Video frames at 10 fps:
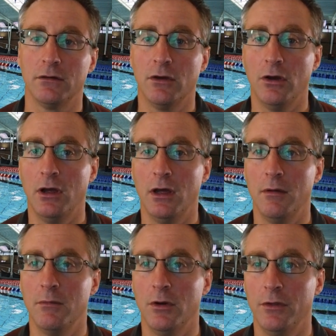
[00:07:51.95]

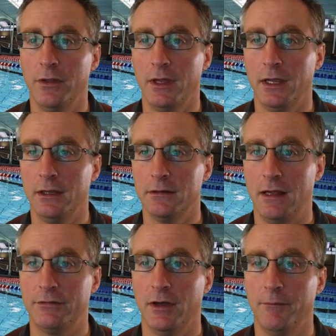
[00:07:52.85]
on the
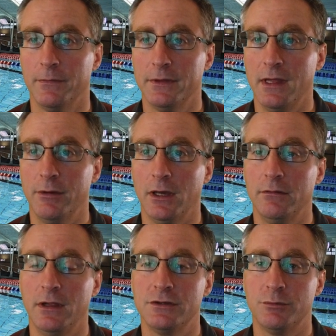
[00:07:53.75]
left arm. There we go,
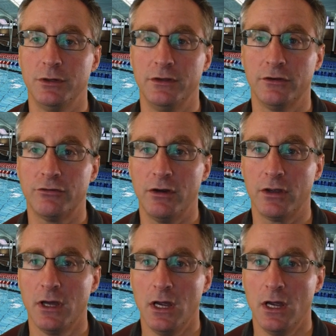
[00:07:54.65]
there's a breathing stroke.